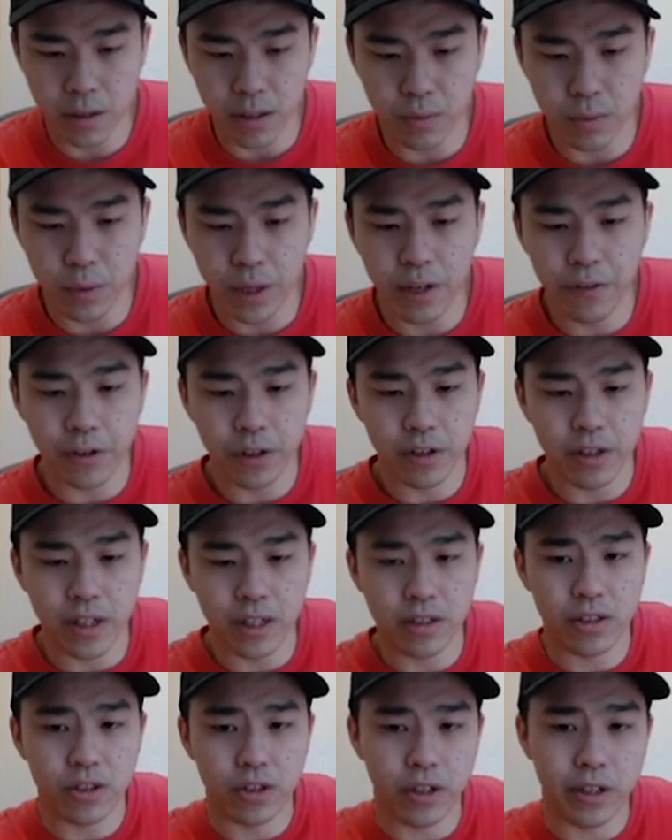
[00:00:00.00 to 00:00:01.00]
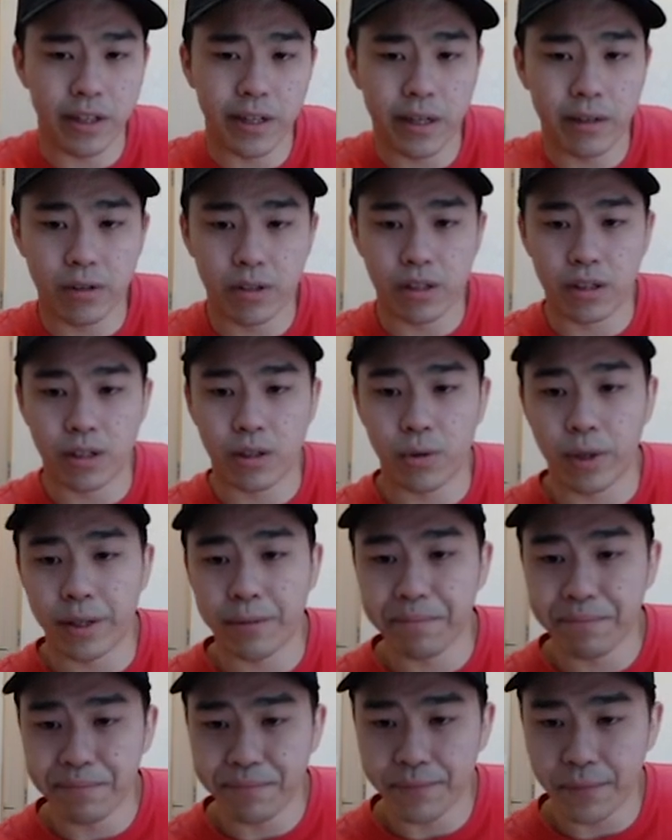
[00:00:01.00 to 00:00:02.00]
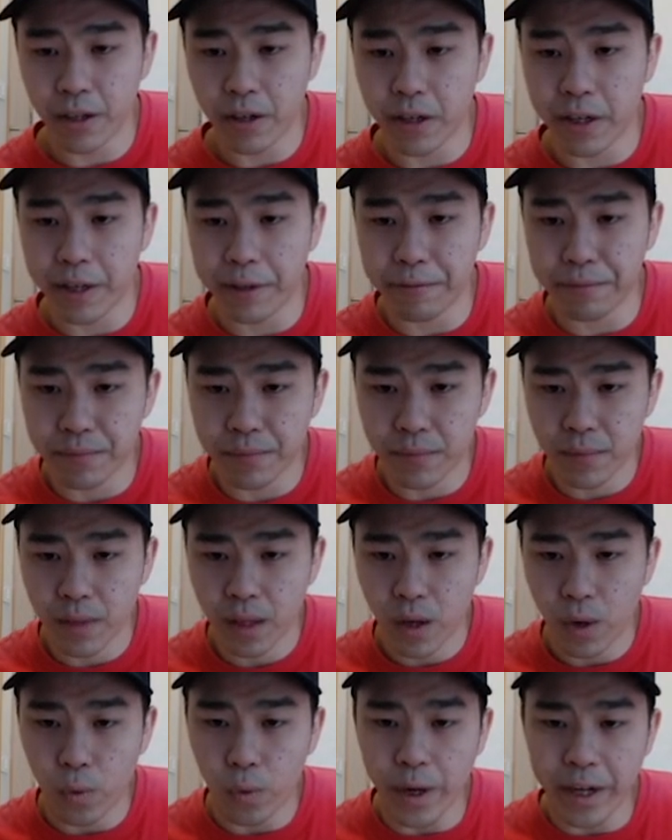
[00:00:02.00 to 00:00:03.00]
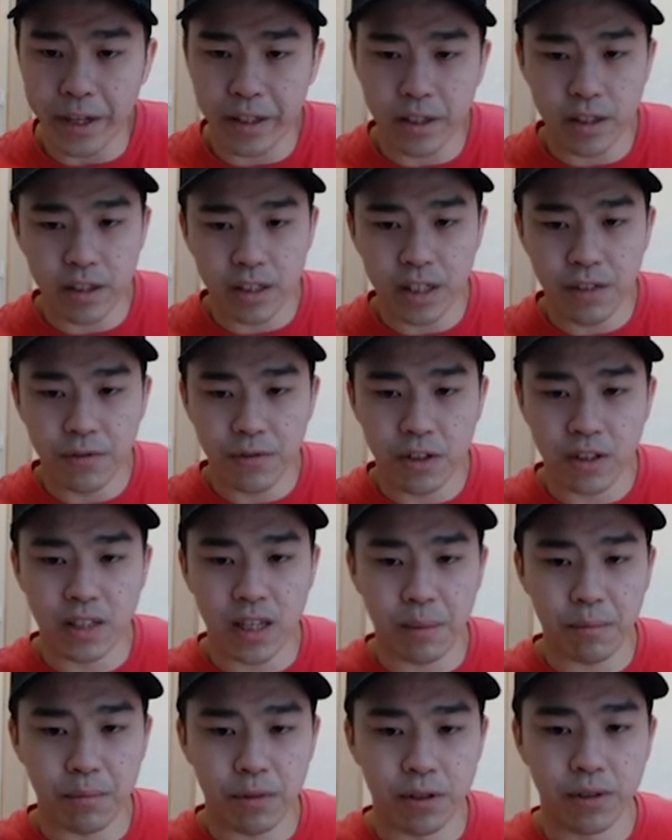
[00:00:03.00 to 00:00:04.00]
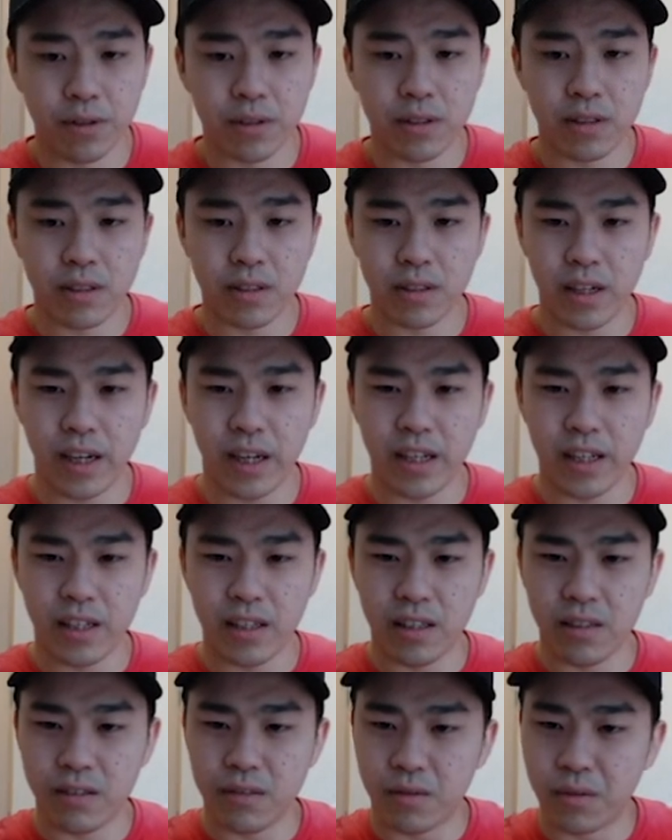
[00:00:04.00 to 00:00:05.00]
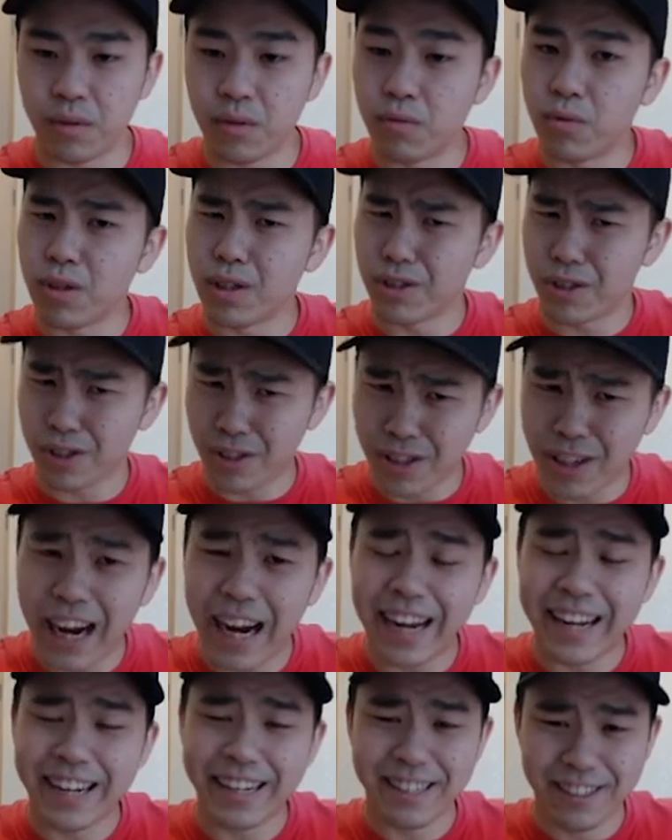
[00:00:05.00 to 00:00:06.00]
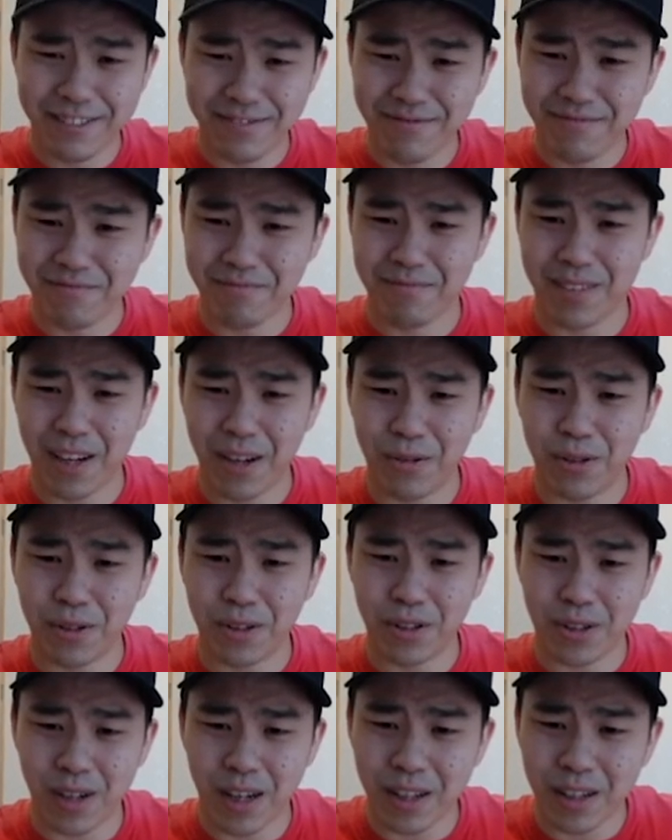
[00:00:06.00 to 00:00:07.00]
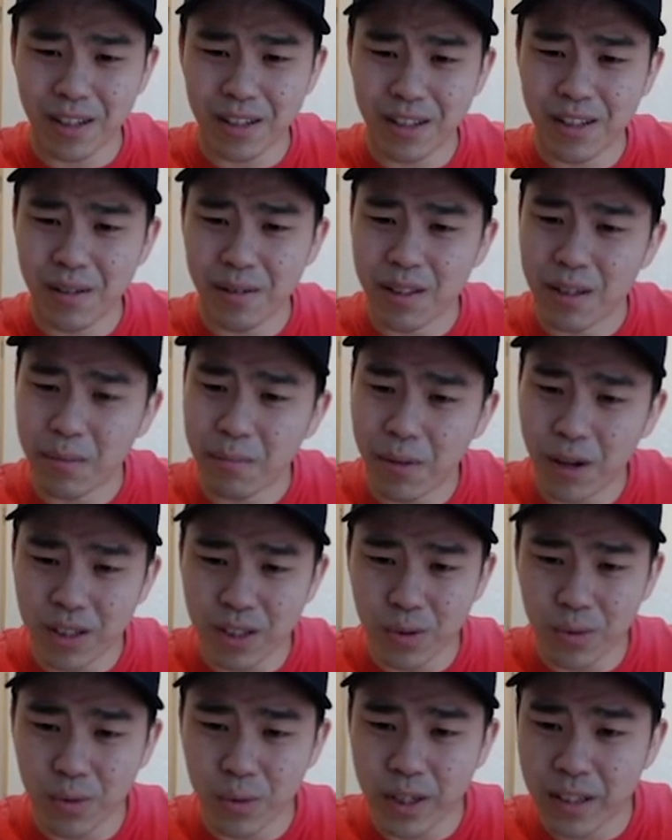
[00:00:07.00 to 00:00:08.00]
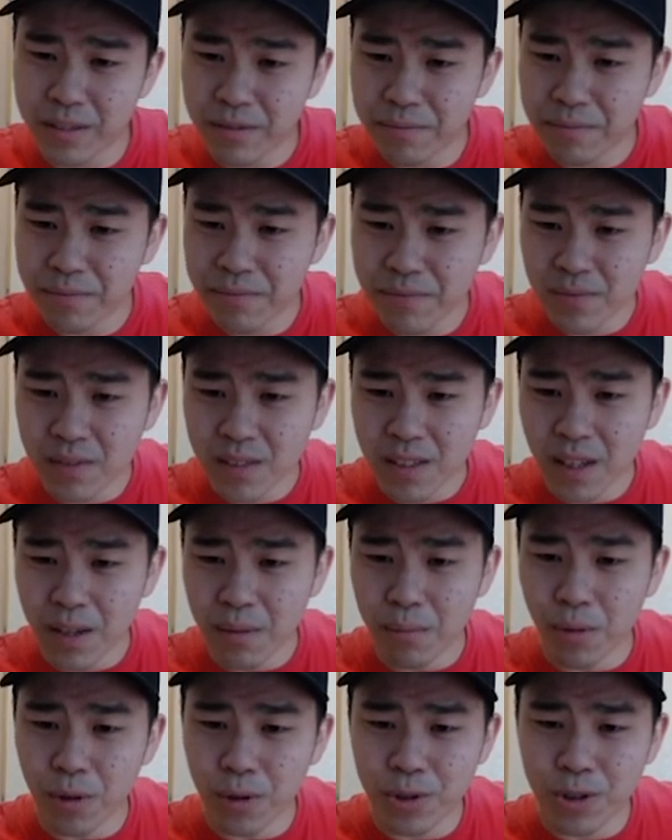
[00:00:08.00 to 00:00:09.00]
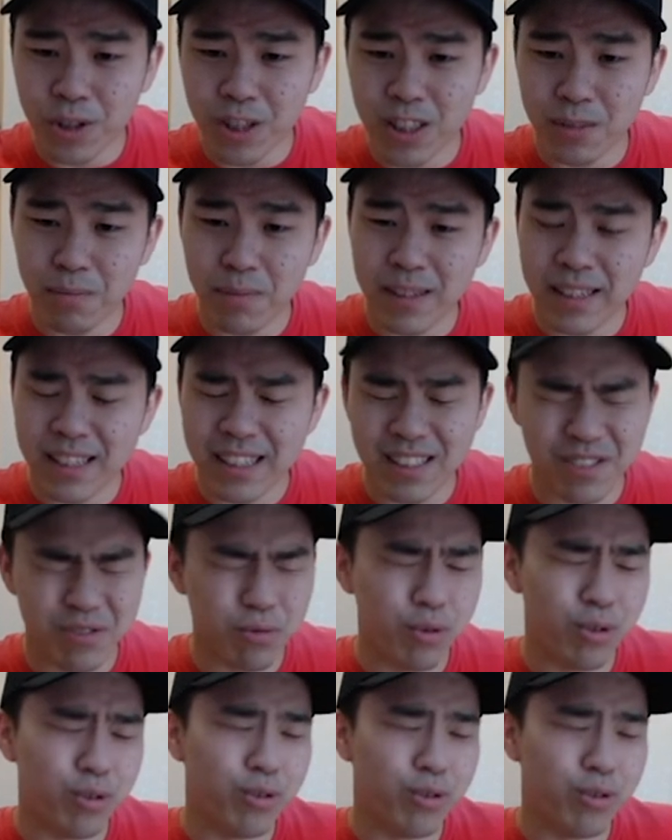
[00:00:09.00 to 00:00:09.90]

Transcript: i'm just waiting for you guys to join now i'm gonna quit all right whack 13 for zapdos i will try i will try the bots win moltres please